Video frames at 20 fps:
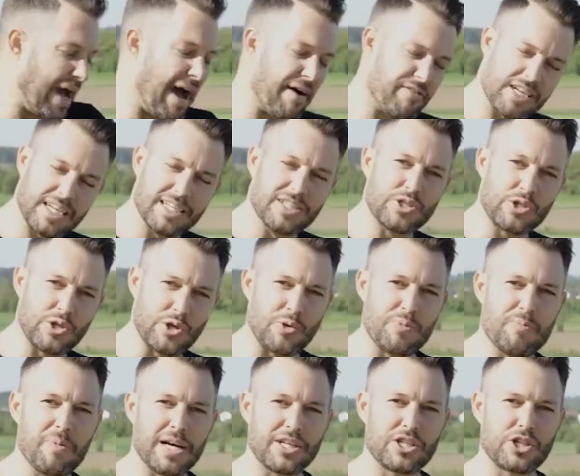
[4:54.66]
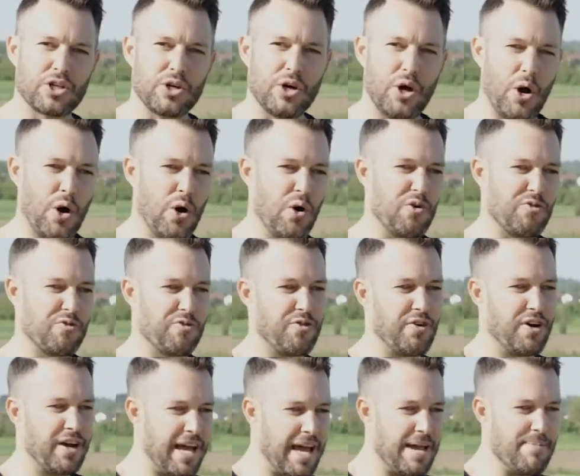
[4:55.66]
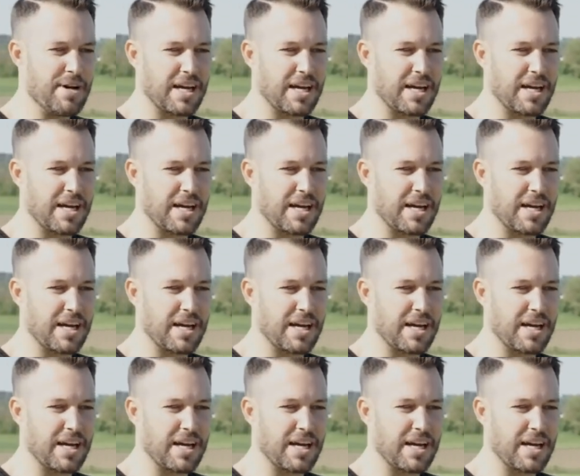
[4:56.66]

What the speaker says: We haven't done too much of a